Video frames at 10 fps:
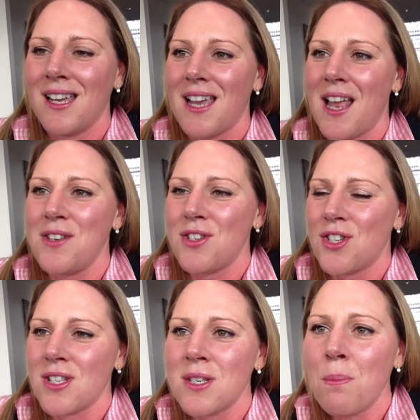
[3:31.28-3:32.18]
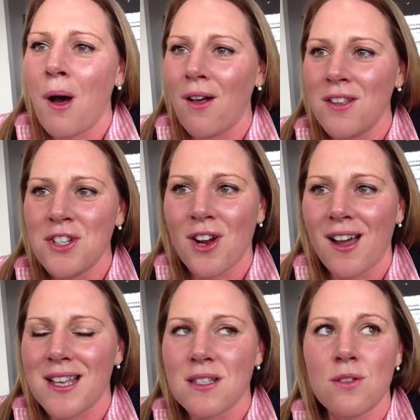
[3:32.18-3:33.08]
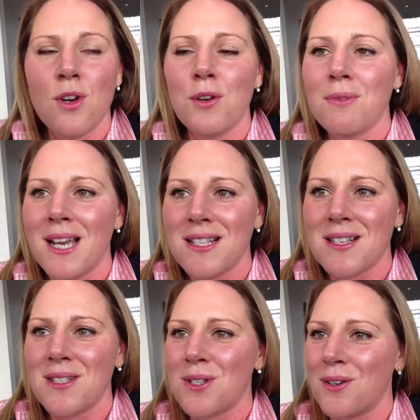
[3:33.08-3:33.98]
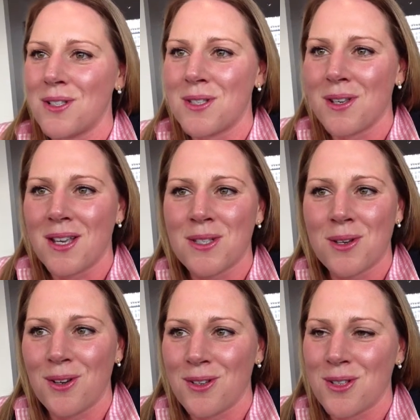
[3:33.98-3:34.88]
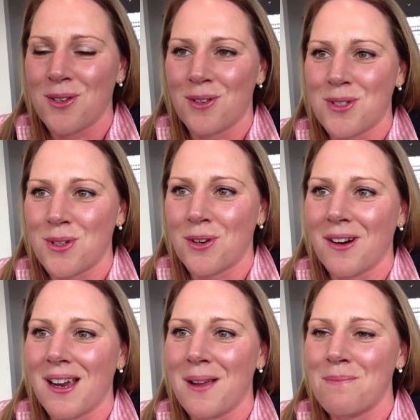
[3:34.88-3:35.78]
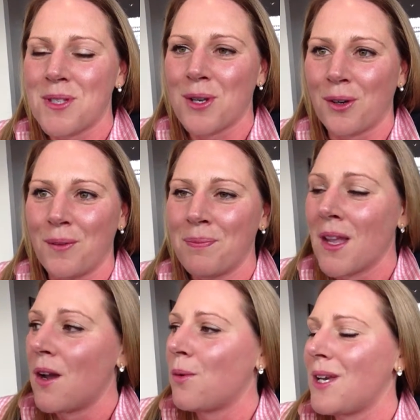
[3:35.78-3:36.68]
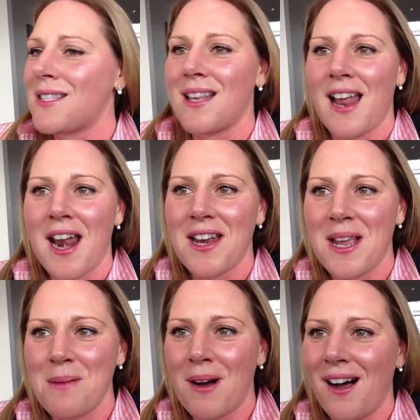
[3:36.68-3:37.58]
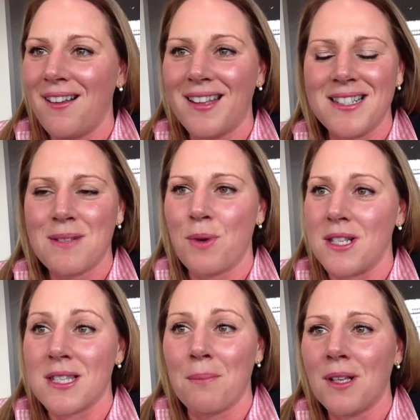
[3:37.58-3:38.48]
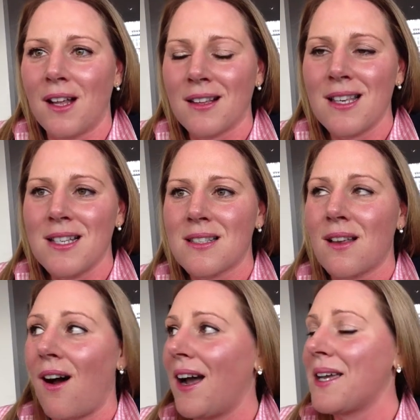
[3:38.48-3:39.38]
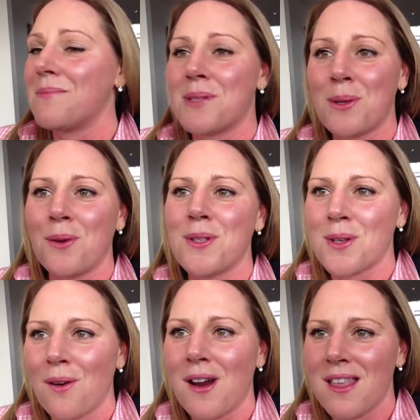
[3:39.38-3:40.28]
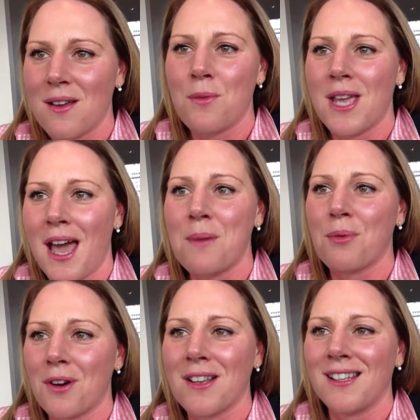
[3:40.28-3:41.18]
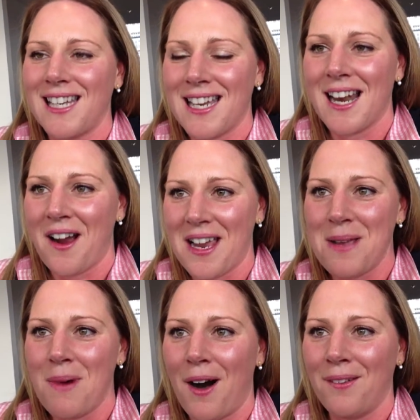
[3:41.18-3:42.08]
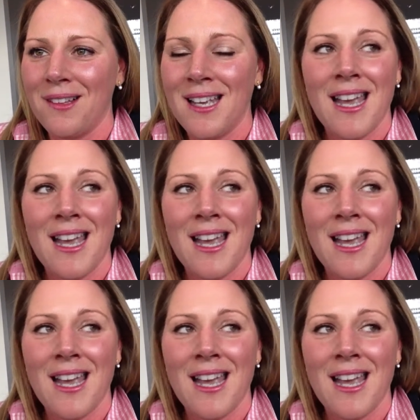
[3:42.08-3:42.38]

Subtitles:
and just apologize. No reasons, no excuse, no story. So we sent out an email and when something like this, I am so sorry that we had a broken link in our email.